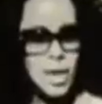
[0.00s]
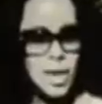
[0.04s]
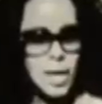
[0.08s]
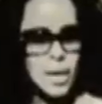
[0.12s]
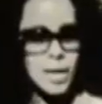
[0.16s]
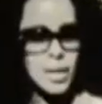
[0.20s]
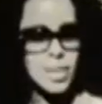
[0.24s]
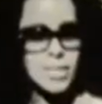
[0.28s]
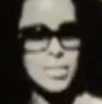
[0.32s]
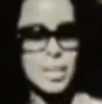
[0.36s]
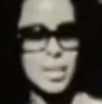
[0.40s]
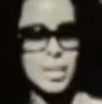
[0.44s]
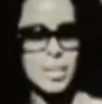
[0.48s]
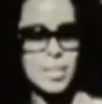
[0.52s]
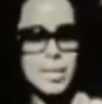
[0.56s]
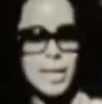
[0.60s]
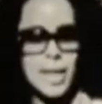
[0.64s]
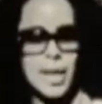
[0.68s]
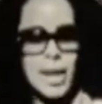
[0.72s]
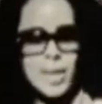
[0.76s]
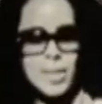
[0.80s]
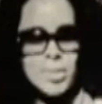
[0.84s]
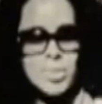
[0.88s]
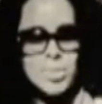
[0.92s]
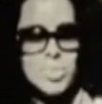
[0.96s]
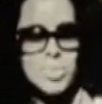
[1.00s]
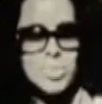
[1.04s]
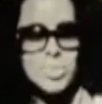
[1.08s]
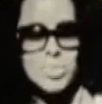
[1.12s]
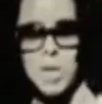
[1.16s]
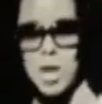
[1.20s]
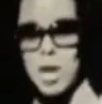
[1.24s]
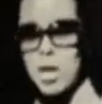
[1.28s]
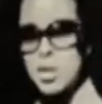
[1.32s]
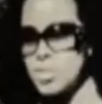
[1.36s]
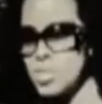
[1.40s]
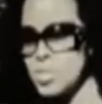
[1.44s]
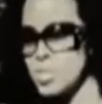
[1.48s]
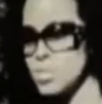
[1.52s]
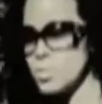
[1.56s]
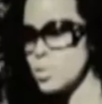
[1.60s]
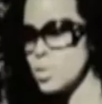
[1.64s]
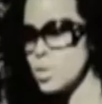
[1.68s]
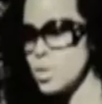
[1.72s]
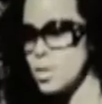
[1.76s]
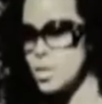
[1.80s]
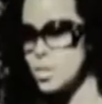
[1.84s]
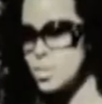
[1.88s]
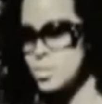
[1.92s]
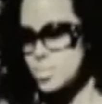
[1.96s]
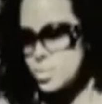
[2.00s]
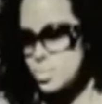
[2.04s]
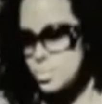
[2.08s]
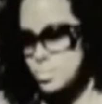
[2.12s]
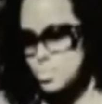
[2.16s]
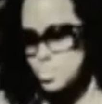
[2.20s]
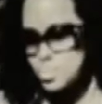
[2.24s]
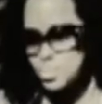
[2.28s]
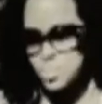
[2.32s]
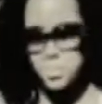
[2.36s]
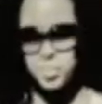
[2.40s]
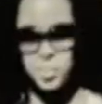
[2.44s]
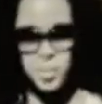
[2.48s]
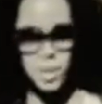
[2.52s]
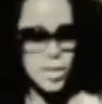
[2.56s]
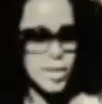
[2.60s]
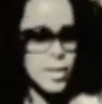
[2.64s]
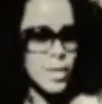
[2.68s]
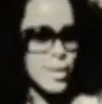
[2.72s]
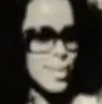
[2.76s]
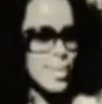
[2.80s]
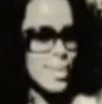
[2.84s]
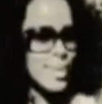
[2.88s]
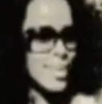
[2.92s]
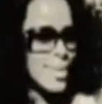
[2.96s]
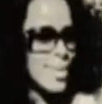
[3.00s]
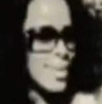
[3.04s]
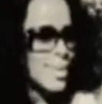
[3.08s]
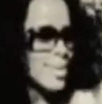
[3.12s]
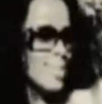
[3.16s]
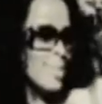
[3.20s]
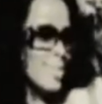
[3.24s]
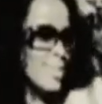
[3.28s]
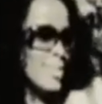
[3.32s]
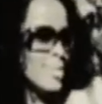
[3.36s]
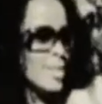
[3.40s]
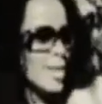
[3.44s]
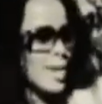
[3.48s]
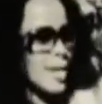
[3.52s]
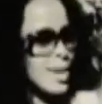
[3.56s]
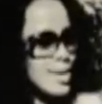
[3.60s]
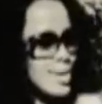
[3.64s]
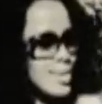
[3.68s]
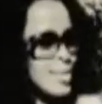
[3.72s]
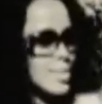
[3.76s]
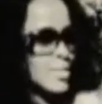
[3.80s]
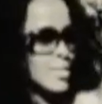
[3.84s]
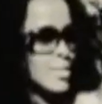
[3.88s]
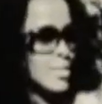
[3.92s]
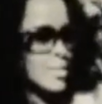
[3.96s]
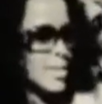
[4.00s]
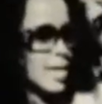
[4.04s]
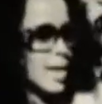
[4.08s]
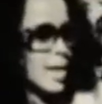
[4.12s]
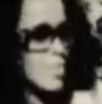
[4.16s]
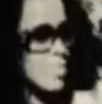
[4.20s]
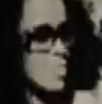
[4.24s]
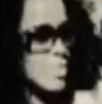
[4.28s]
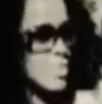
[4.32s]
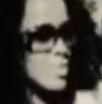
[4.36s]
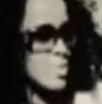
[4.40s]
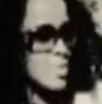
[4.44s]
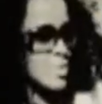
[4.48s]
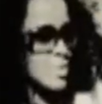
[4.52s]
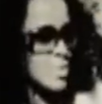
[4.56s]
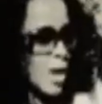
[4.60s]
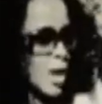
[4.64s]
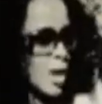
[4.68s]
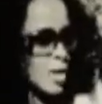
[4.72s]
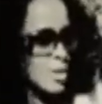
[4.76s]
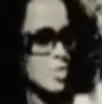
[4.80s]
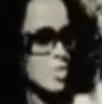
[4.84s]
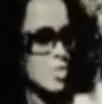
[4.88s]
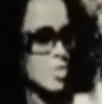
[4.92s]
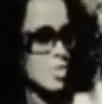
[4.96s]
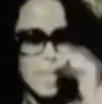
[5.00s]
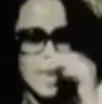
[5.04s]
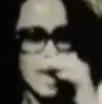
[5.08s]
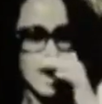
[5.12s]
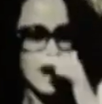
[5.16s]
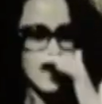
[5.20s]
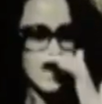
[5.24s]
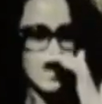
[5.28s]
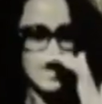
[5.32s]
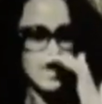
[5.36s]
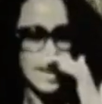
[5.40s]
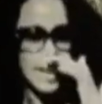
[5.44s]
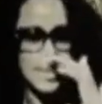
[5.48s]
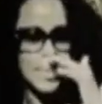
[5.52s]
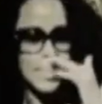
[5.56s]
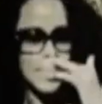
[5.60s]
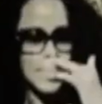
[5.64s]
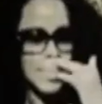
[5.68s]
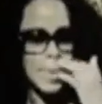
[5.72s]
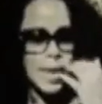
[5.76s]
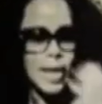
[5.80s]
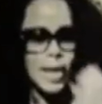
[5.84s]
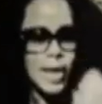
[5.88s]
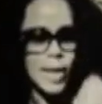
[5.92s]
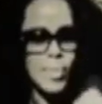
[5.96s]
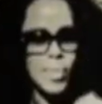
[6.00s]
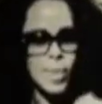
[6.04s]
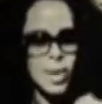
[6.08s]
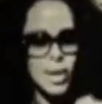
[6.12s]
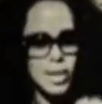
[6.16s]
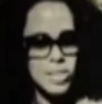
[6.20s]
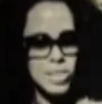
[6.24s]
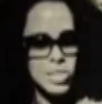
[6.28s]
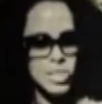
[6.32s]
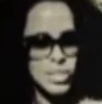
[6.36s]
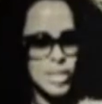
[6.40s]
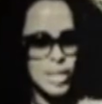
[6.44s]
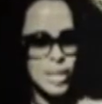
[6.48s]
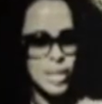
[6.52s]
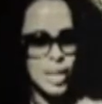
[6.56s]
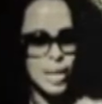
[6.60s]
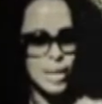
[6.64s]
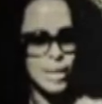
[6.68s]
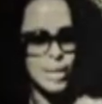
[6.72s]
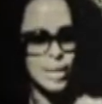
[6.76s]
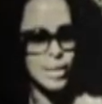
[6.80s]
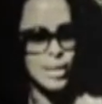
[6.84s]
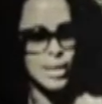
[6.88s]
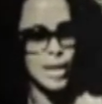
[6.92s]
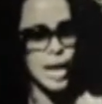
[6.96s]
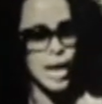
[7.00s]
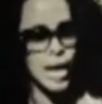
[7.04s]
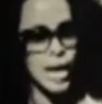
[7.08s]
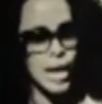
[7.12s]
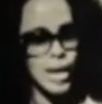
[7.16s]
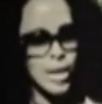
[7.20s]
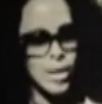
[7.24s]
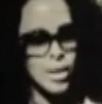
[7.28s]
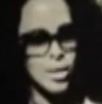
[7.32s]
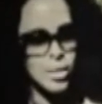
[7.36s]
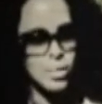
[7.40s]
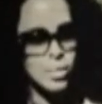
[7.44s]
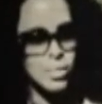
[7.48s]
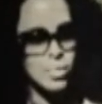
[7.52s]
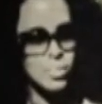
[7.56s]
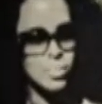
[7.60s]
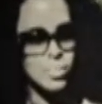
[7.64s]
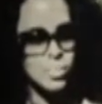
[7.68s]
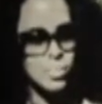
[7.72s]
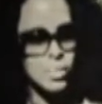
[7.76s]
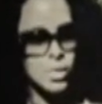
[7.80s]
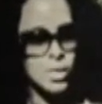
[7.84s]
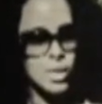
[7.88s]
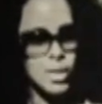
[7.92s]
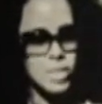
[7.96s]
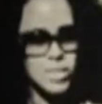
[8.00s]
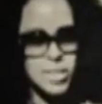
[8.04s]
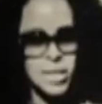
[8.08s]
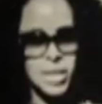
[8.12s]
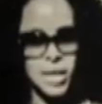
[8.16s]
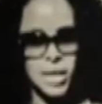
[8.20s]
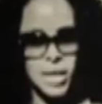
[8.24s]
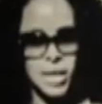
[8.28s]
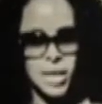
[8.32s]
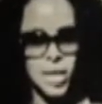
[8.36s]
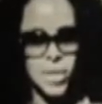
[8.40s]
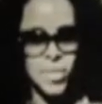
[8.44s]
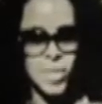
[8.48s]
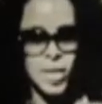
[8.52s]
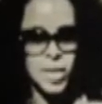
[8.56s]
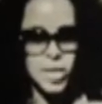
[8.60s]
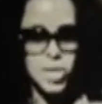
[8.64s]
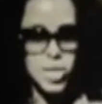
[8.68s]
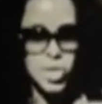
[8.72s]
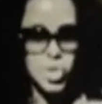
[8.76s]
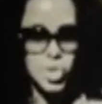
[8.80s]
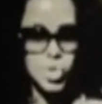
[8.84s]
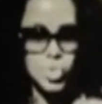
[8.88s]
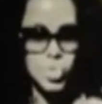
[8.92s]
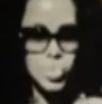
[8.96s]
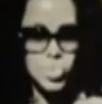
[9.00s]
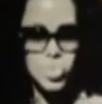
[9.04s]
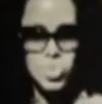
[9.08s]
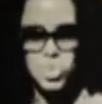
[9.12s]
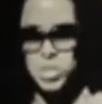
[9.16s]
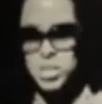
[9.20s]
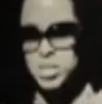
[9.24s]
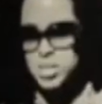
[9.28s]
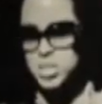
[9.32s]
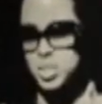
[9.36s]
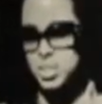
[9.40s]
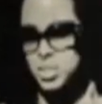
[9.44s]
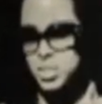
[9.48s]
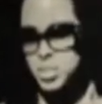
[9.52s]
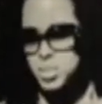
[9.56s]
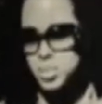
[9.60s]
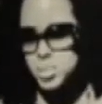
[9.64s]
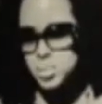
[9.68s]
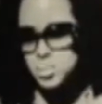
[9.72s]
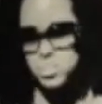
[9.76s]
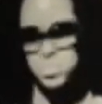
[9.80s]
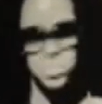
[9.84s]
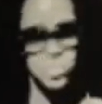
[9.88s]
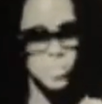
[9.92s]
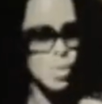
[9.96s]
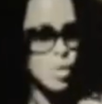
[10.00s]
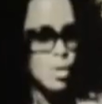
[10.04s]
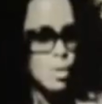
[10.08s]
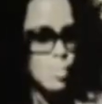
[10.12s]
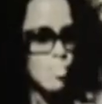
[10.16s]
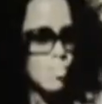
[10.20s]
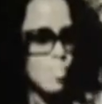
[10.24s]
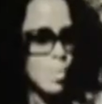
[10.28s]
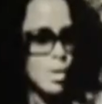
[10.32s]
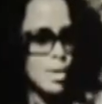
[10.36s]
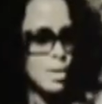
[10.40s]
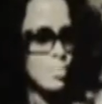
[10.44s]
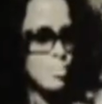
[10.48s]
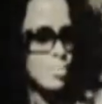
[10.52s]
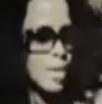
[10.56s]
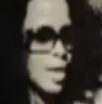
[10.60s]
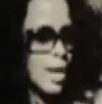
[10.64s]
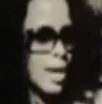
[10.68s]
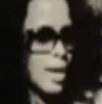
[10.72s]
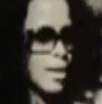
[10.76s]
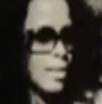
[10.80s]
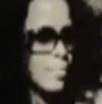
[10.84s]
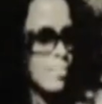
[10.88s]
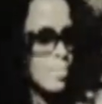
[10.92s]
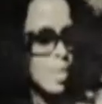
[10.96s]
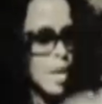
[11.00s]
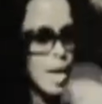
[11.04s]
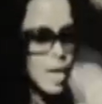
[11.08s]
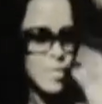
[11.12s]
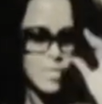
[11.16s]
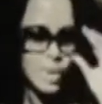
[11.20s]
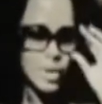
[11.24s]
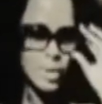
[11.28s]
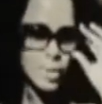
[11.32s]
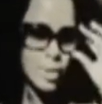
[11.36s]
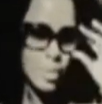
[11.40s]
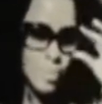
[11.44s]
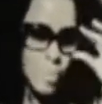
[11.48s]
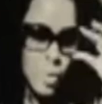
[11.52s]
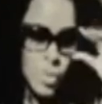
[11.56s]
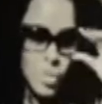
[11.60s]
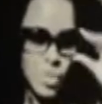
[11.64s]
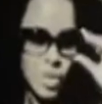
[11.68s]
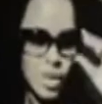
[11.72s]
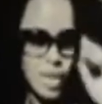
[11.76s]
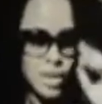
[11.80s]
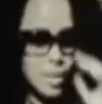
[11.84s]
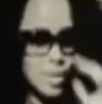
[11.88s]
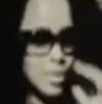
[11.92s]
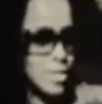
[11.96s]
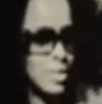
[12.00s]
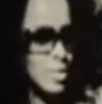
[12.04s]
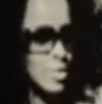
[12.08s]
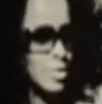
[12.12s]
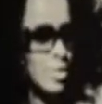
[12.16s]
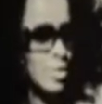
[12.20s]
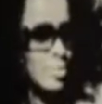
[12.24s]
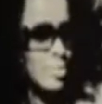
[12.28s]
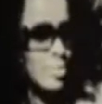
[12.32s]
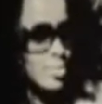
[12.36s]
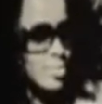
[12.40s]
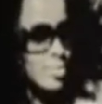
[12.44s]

He's like God that you can talk to, I guess. Like, oh, yeah, I like that. yeah, God that, God that you can talk to. I mean, when I pray, I pray. I just say like God, and I say like Thank you, Jesus. But yeah, I figured they're both kind of listening.